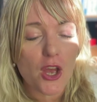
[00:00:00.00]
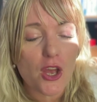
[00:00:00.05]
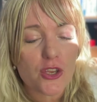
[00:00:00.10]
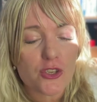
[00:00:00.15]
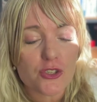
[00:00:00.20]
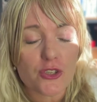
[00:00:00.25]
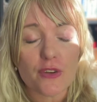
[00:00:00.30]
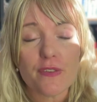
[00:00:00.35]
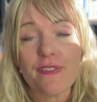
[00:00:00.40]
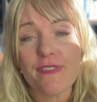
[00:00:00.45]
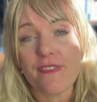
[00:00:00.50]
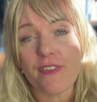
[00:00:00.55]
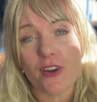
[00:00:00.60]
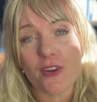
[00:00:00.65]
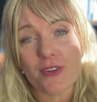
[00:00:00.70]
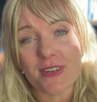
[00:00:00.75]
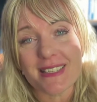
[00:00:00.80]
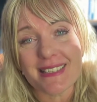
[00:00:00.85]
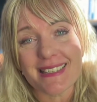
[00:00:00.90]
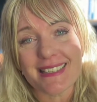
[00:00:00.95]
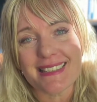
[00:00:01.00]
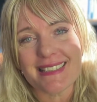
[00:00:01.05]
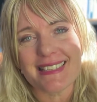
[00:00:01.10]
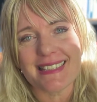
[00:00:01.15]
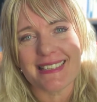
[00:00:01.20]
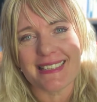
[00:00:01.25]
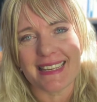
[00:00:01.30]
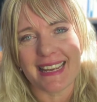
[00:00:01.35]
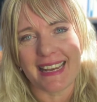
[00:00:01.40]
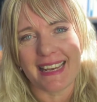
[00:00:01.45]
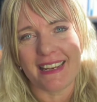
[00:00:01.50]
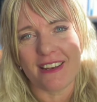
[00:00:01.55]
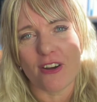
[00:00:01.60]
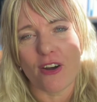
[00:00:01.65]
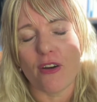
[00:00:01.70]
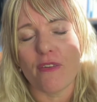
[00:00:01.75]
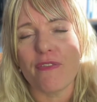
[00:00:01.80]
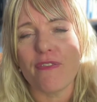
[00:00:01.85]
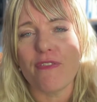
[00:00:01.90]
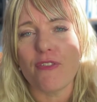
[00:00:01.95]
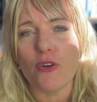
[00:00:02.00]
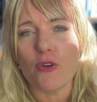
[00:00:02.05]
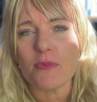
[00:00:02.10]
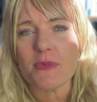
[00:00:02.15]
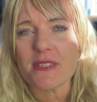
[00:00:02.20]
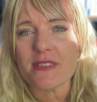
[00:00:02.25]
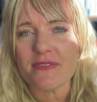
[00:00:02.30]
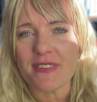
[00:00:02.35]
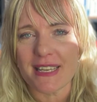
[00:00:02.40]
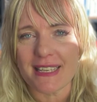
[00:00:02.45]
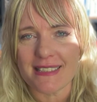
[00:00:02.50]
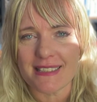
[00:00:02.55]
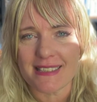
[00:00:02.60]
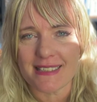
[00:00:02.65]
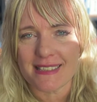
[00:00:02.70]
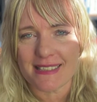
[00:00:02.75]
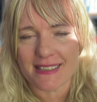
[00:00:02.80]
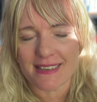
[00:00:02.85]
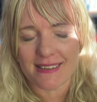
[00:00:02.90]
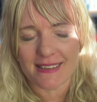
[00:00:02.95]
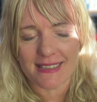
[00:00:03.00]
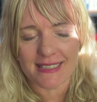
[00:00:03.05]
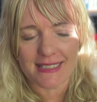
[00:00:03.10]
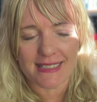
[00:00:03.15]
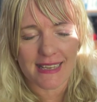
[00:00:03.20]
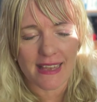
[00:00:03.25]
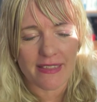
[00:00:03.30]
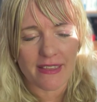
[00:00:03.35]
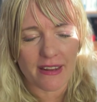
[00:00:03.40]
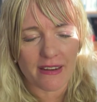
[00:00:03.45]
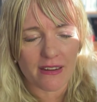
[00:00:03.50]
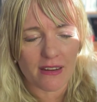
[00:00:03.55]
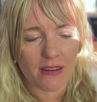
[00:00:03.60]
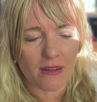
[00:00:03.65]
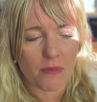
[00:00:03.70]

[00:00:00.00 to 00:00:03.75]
So focus instead on forms of exercise that